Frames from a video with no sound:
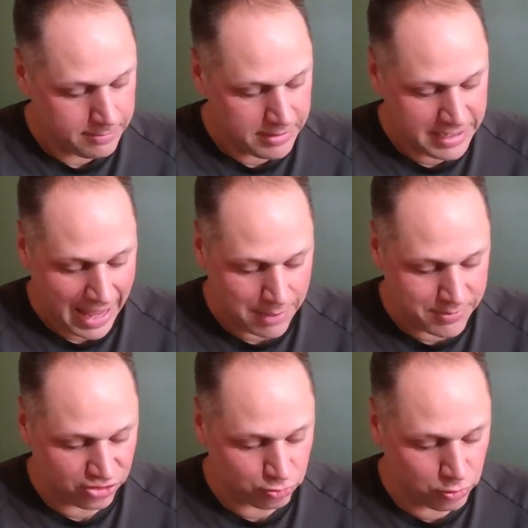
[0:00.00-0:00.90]

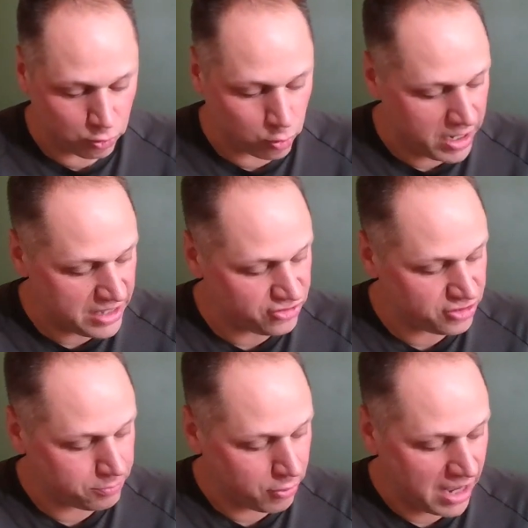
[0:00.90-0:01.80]
inhabitants will raise
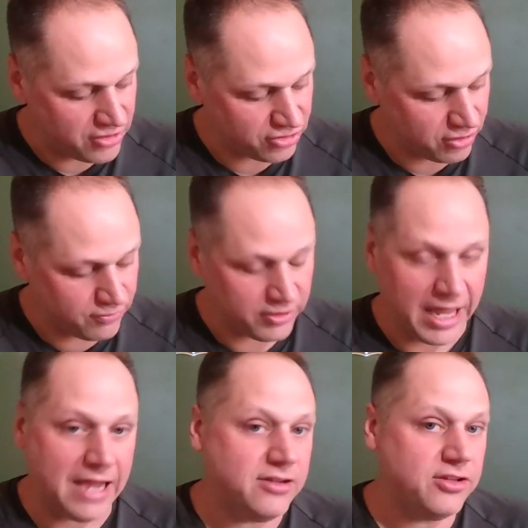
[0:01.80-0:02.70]
the price of
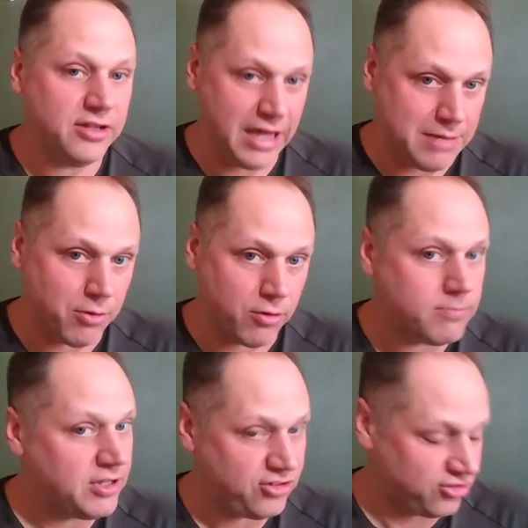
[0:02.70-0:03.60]
land and labor.
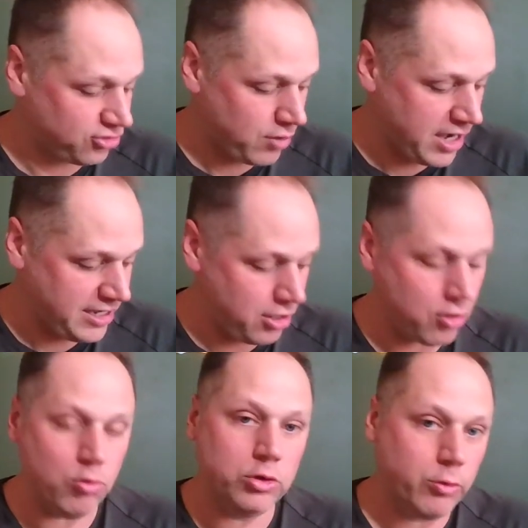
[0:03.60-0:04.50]
He says it right here.
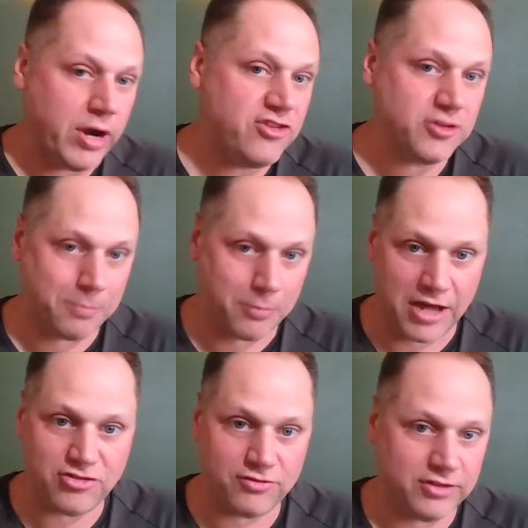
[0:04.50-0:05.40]
We'll raise the
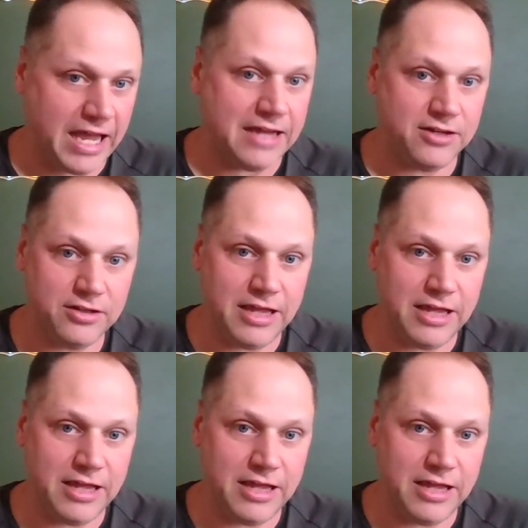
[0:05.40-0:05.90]
price of land and